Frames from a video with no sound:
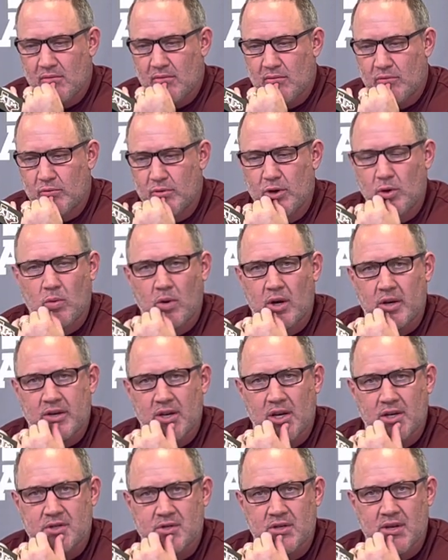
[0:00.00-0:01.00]
real work
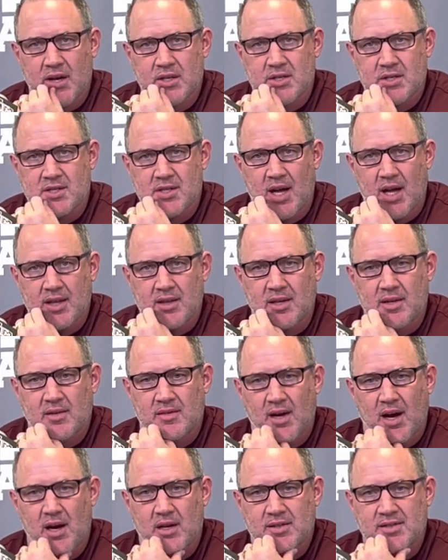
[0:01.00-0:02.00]
yesterday, just not the
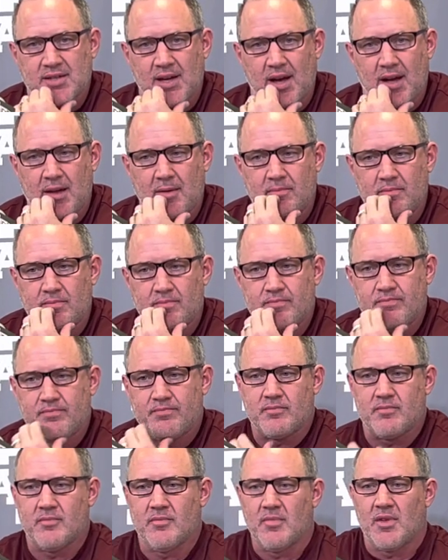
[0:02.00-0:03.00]
entire time.
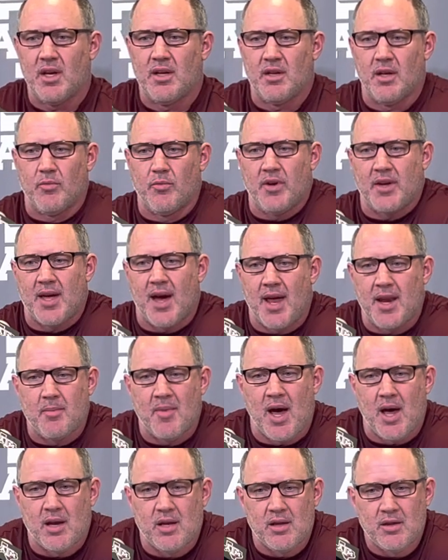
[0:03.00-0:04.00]
And then we got him
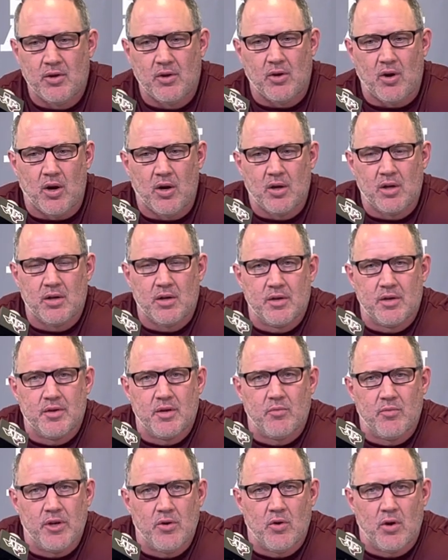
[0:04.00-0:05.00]
out a little earlier
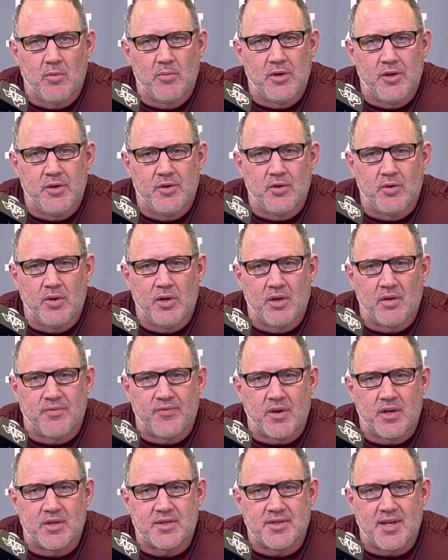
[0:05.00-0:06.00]
than we normally do in the
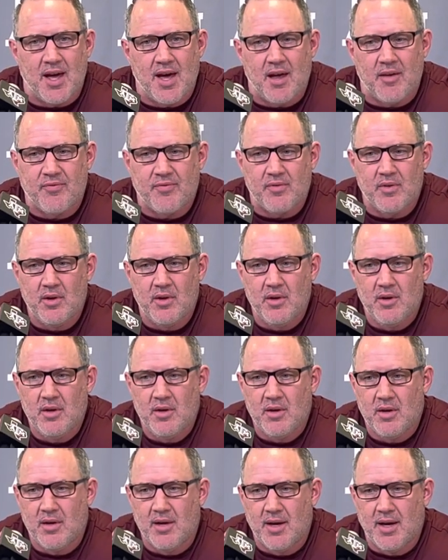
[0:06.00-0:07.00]
first half,
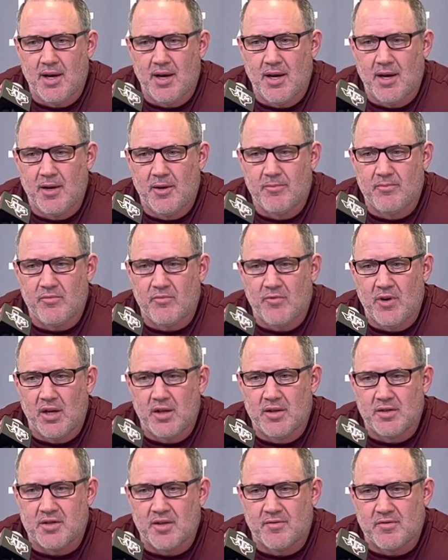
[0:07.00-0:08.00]

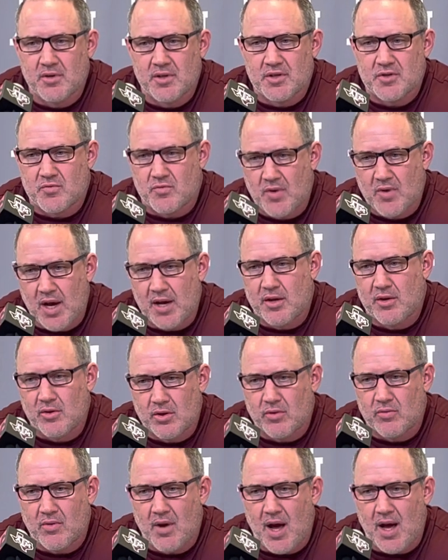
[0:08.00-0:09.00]
relative to his
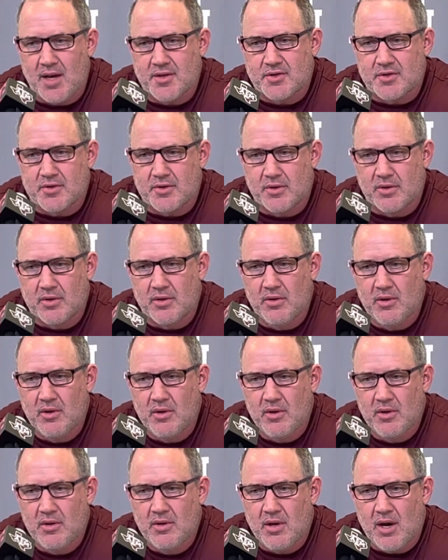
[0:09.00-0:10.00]
regular roster,
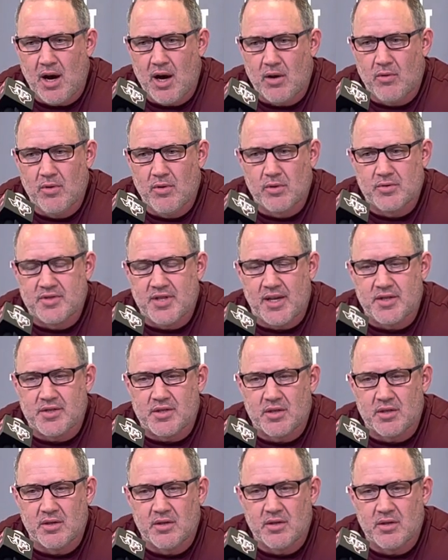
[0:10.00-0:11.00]
our
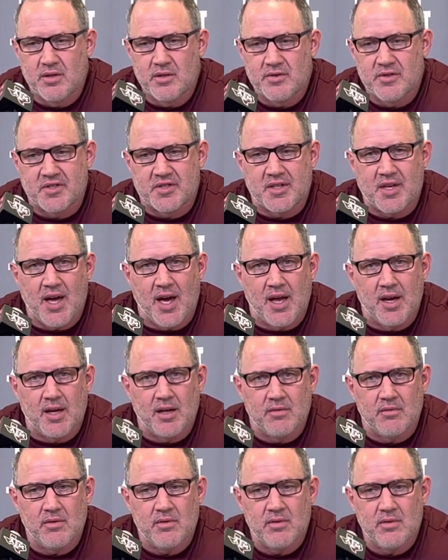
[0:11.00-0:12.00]
rotation, just to kind
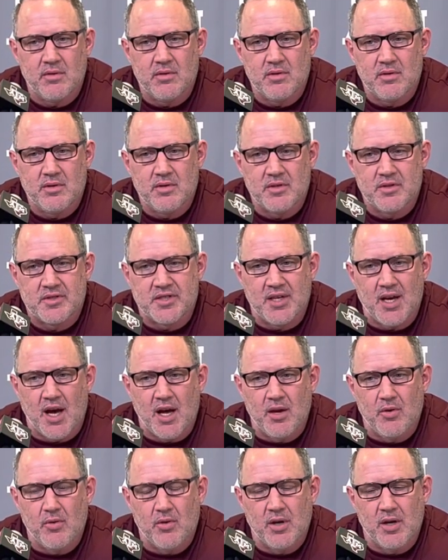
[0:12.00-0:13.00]
of see
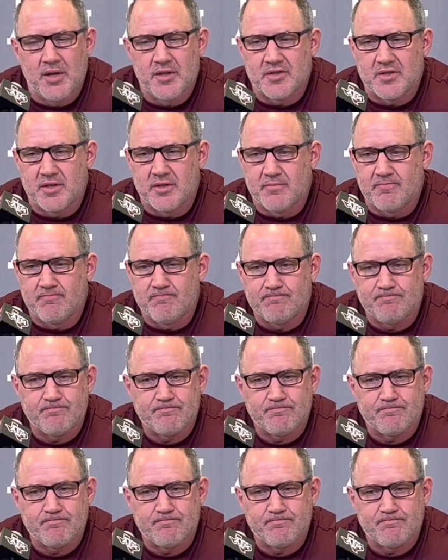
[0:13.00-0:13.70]
how he was. And